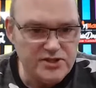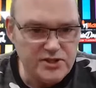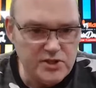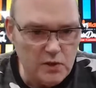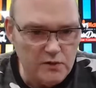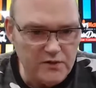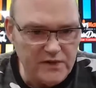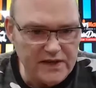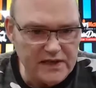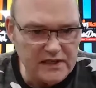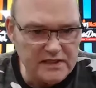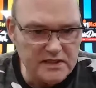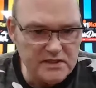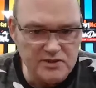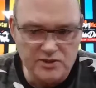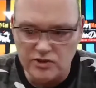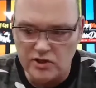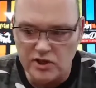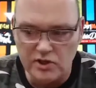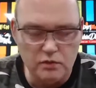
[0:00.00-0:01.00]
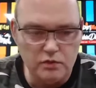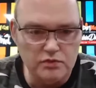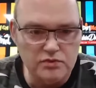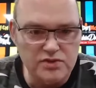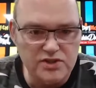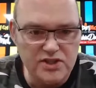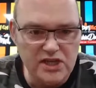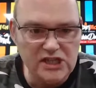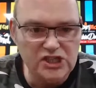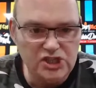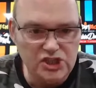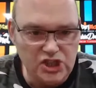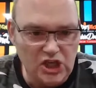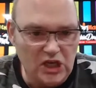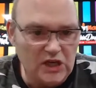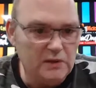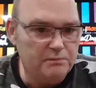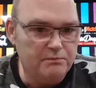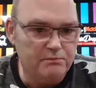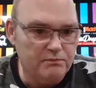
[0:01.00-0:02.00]
is no fields, is it? So you wouldn't see
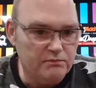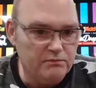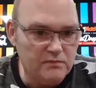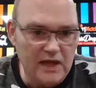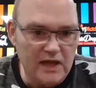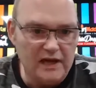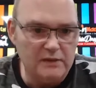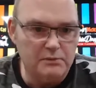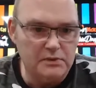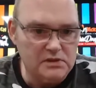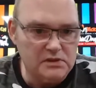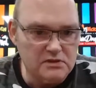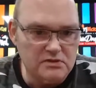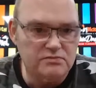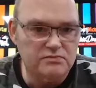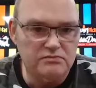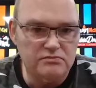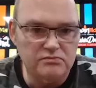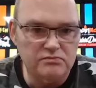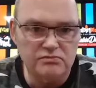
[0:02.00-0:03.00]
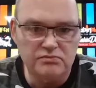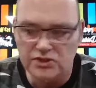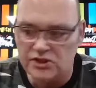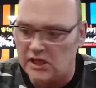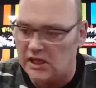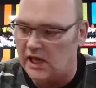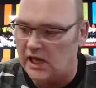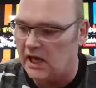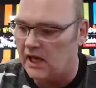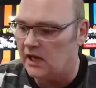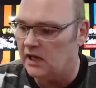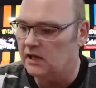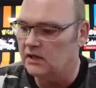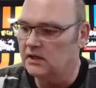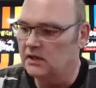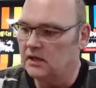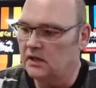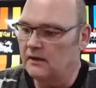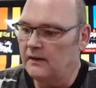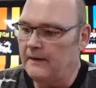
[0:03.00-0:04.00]
sheep and animals and shit like
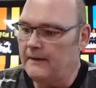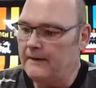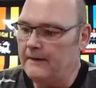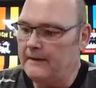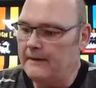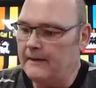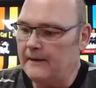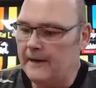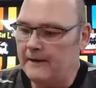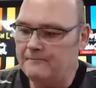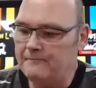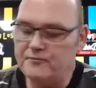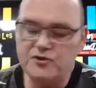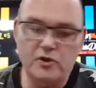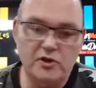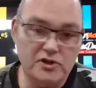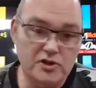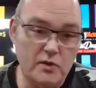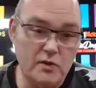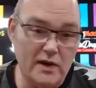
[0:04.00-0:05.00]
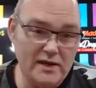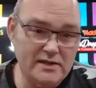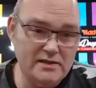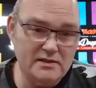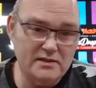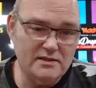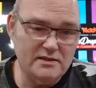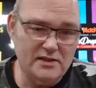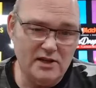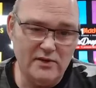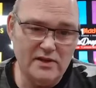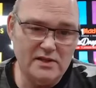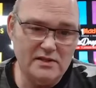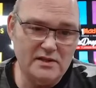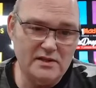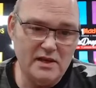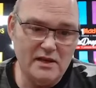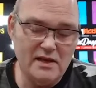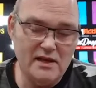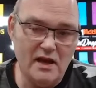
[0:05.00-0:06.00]
that. So it's quite, you know,
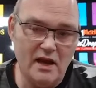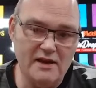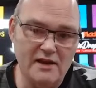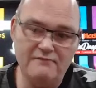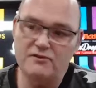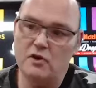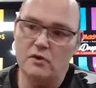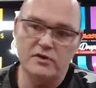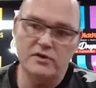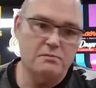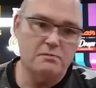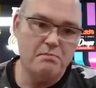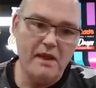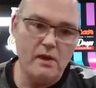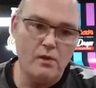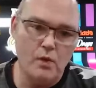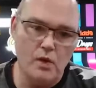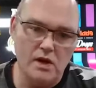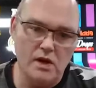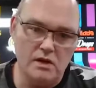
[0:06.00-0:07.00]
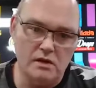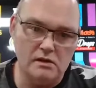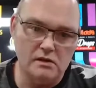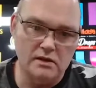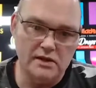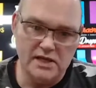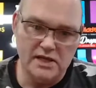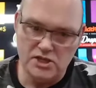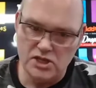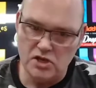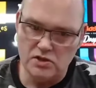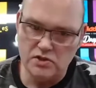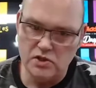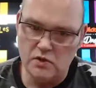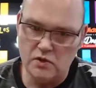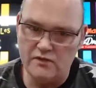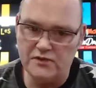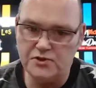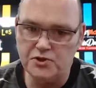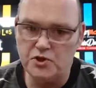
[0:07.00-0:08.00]
even though it's a big world, it's
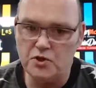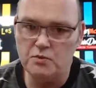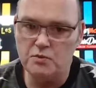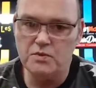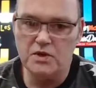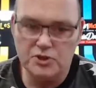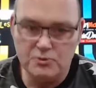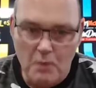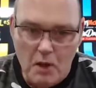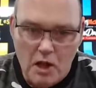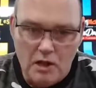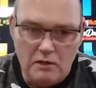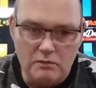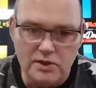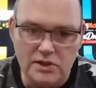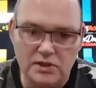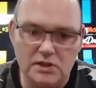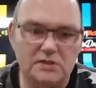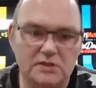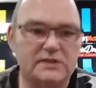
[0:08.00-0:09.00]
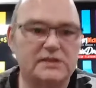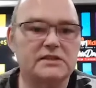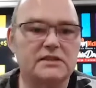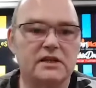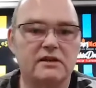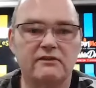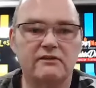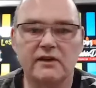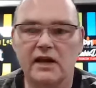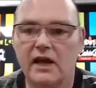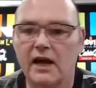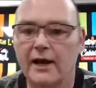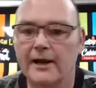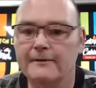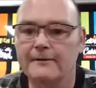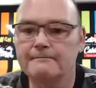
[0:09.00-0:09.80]
also for some a small world, isn't it, if you like?